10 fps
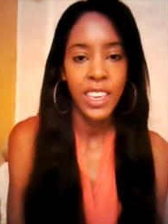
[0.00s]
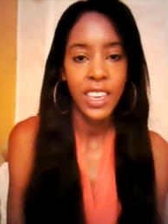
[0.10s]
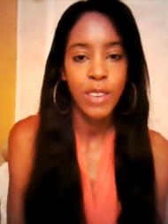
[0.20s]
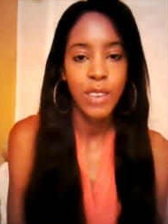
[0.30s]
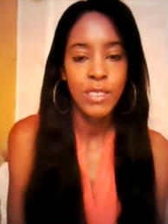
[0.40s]

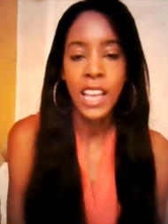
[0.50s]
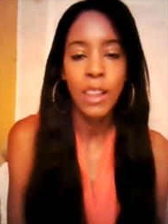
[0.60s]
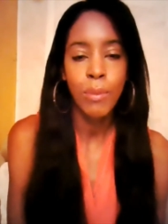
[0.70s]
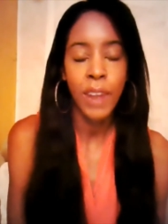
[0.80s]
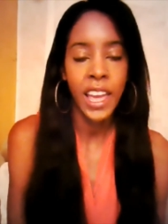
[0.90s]
you
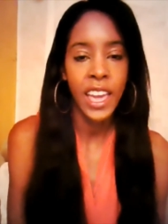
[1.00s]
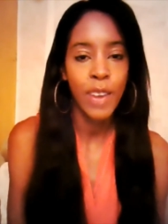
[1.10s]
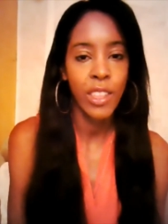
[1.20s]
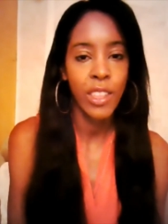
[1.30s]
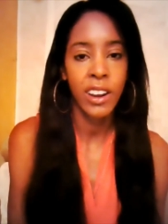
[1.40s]

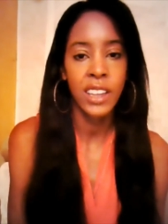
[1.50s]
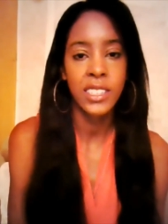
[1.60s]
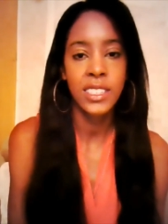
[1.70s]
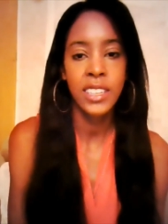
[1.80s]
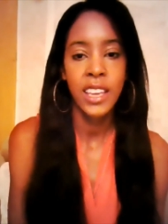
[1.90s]
celebrate, whether
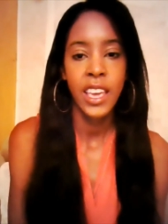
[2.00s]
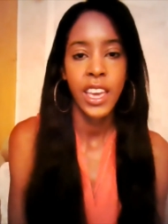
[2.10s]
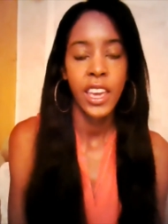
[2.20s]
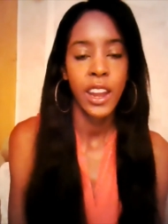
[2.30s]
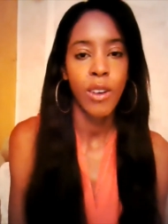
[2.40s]
it's,
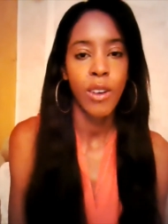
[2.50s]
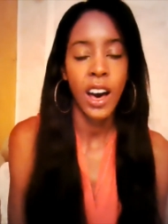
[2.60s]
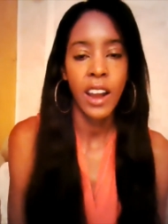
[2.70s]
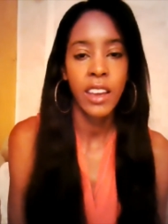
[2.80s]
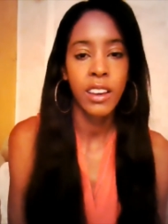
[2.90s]

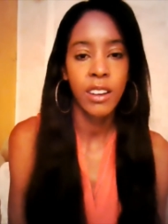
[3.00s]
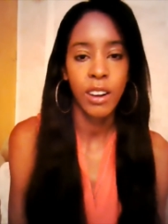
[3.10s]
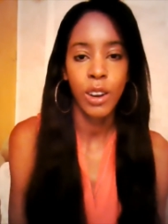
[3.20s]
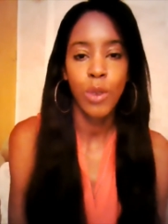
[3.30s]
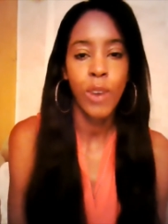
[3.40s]
Hanukkah
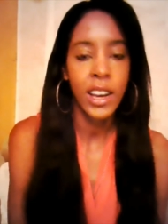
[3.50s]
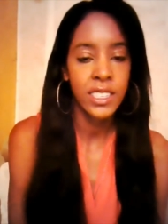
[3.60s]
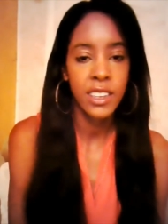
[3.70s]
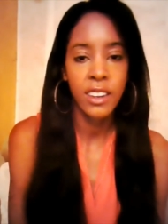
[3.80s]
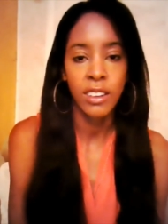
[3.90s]
or
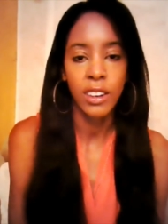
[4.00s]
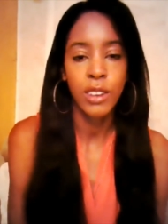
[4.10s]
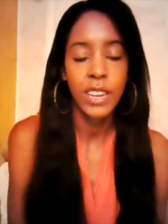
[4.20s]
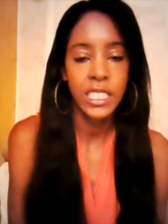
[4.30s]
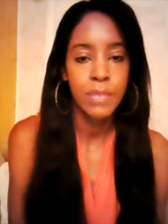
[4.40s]
Kwanzaa or
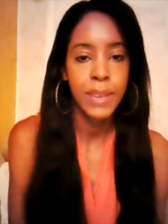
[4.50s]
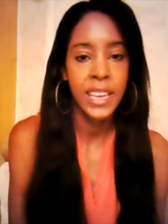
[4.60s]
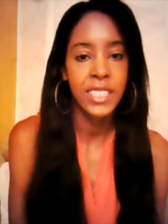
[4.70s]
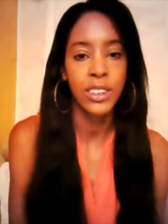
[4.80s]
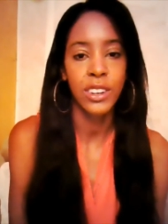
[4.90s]

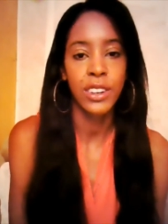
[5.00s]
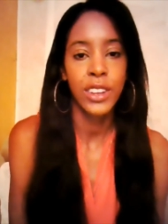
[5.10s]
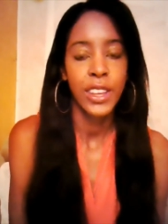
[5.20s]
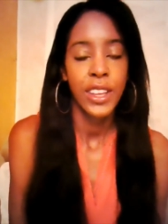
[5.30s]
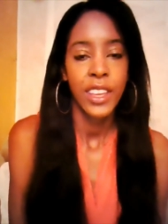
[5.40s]
Christmas or
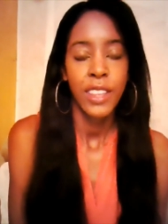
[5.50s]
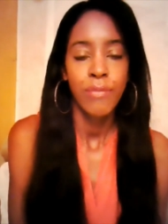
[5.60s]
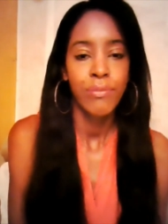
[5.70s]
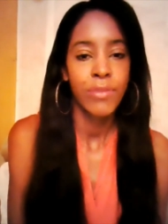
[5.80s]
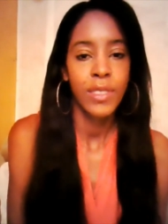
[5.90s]

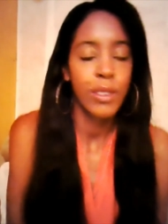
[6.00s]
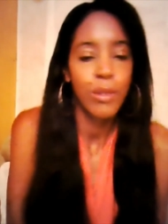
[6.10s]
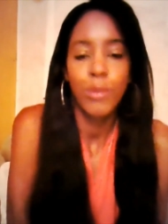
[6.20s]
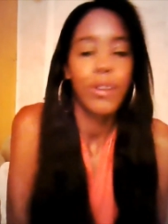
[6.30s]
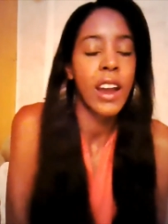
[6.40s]

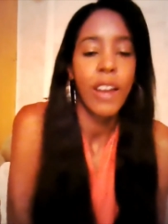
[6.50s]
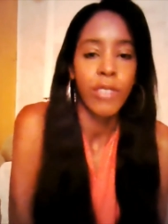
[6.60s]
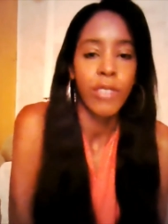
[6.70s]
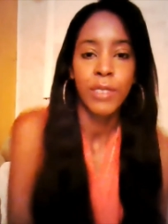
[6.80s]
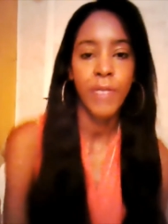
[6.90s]

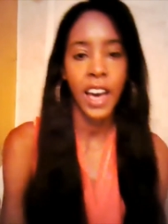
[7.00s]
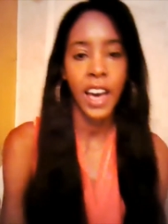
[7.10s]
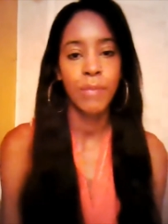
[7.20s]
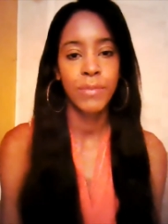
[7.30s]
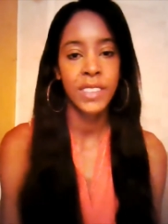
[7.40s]
whatever,
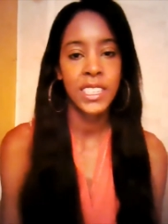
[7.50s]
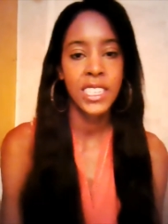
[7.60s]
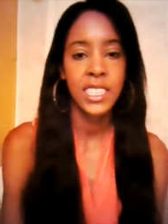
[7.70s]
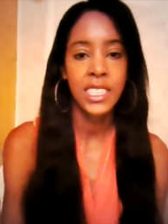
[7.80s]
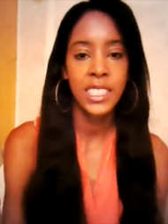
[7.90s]

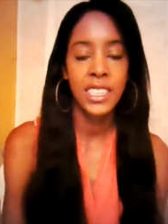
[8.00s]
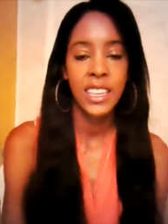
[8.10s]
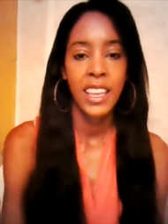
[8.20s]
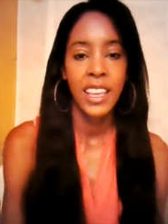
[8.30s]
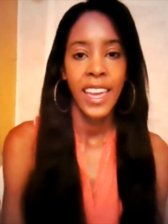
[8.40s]
just
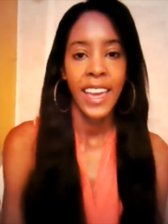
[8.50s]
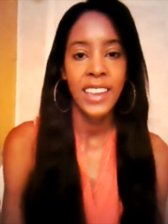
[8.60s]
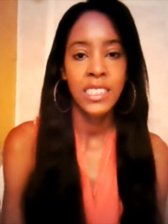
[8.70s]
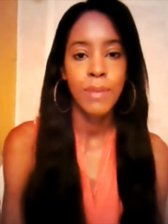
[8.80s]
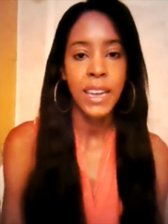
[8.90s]

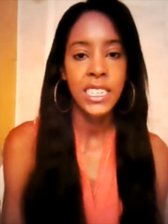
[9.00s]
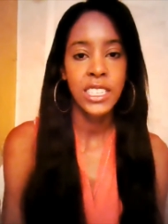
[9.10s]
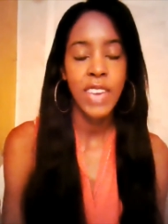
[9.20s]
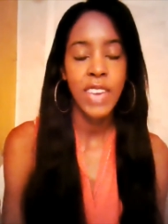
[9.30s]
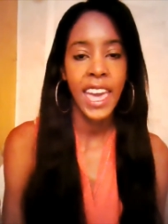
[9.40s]
as much
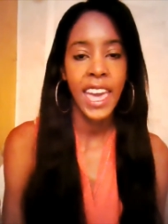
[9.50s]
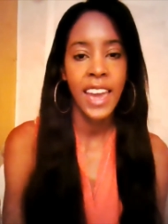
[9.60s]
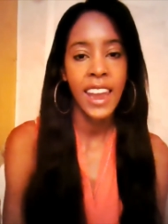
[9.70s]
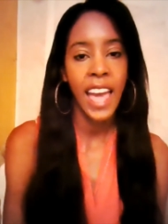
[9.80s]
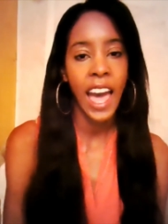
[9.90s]
as you
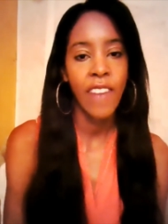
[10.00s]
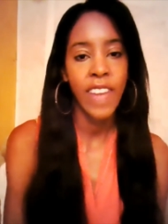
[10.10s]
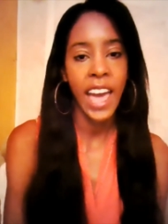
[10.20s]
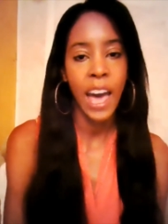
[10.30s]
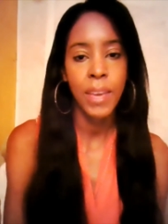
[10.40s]
can, have
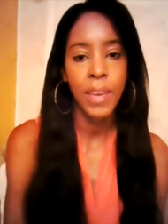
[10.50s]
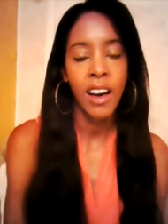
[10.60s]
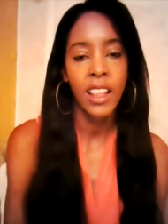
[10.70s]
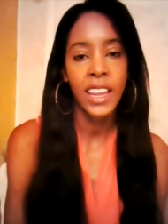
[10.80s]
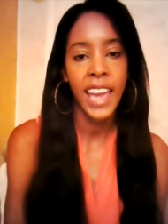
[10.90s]
a happy
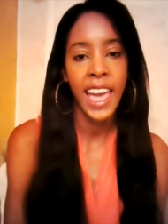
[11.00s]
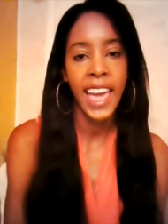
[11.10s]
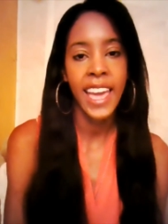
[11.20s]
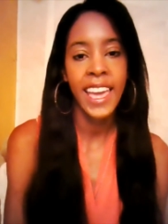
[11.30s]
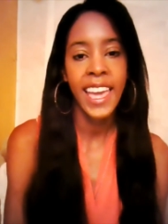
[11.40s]

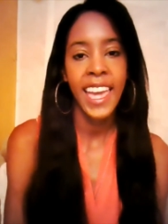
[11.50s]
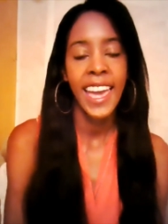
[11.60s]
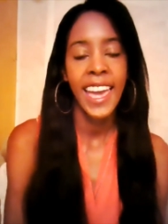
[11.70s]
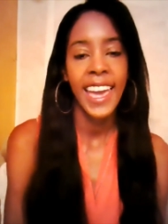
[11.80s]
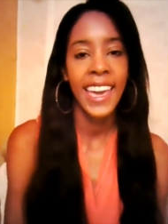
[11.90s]
holiday,
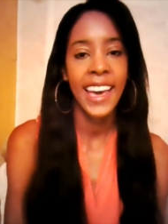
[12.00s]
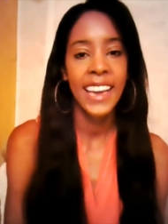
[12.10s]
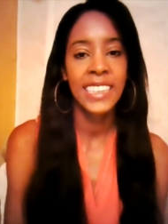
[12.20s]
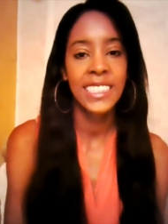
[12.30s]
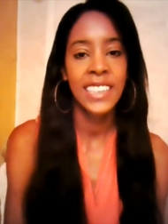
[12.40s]

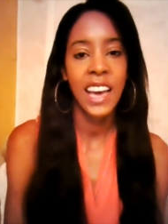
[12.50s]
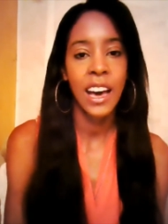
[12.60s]
and